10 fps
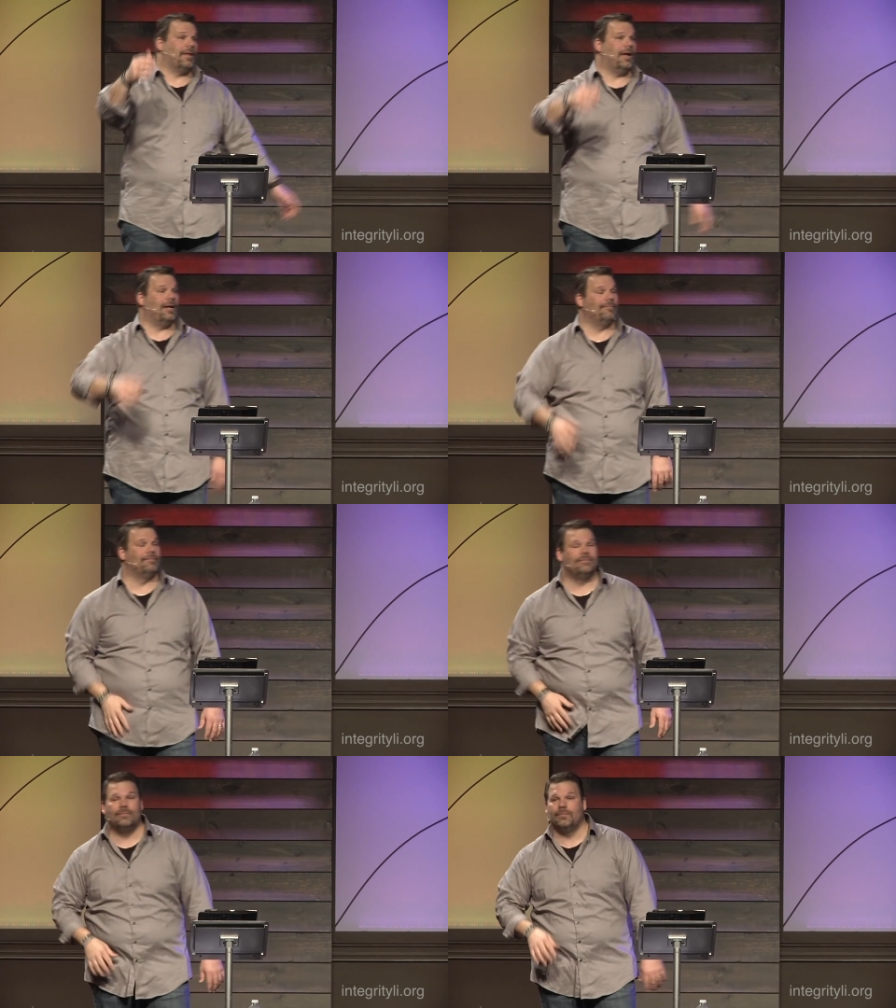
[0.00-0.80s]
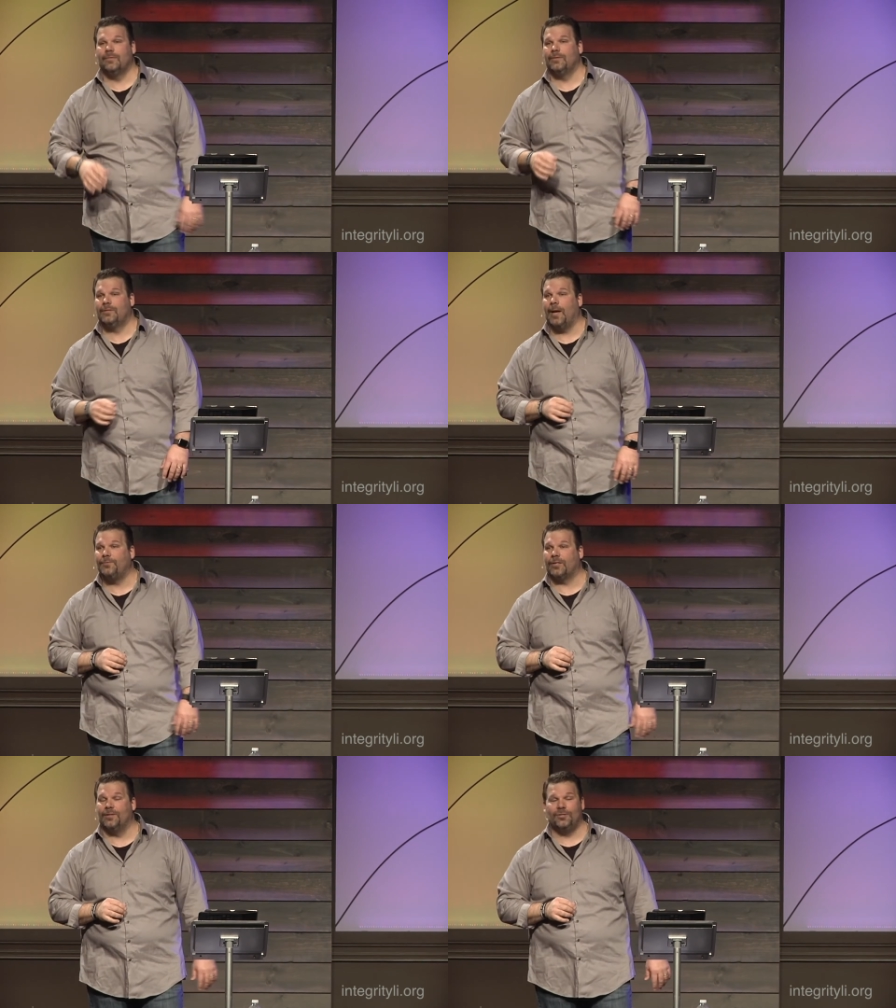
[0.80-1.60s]
um,
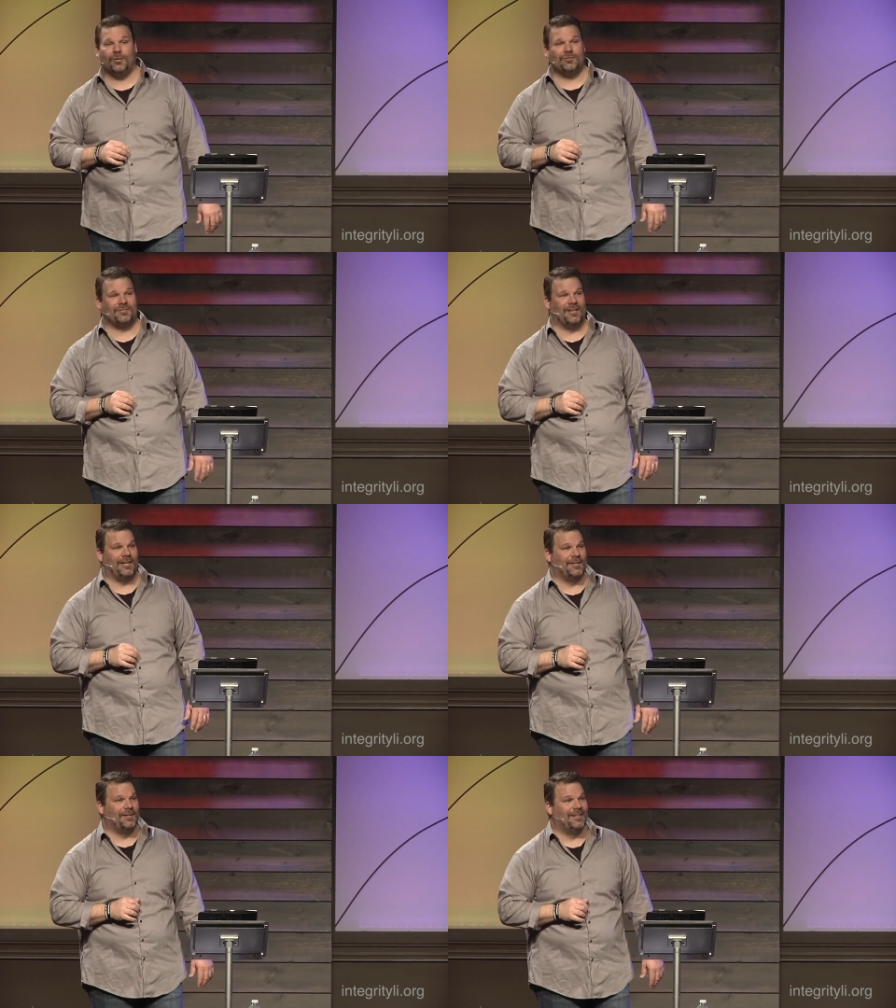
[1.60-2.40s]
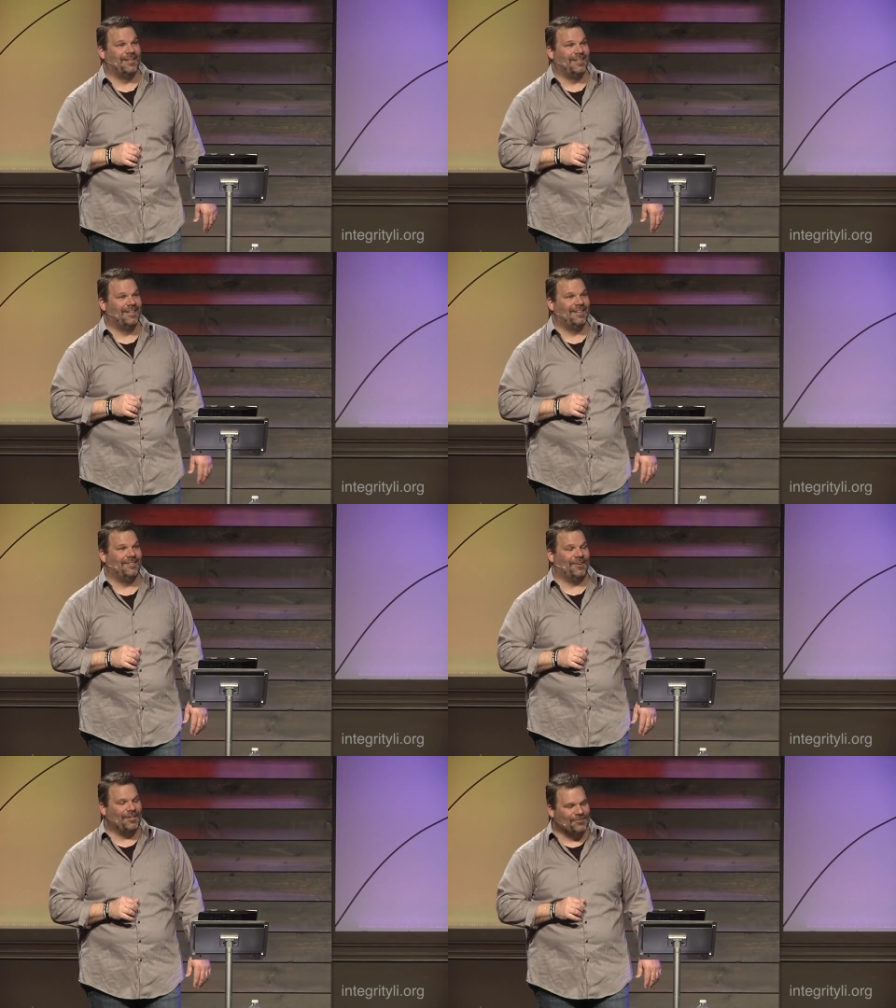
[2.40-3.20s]
subject in the churches today.
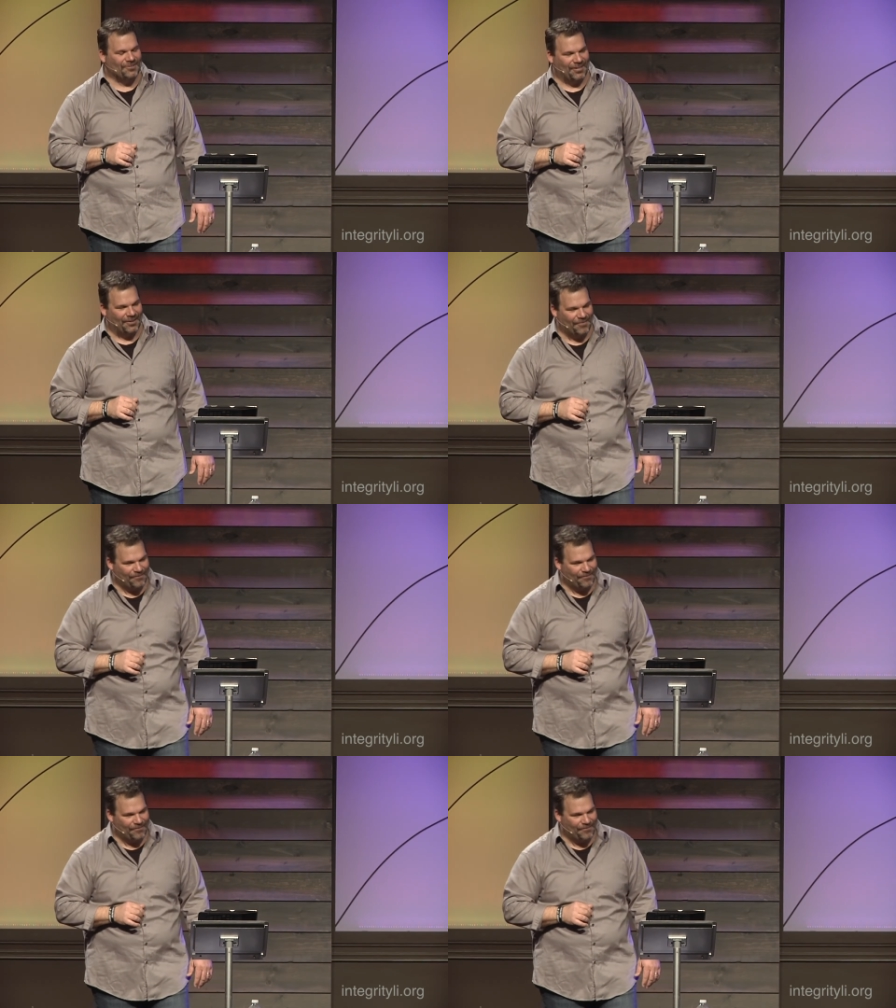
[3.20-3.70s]
Very interesting.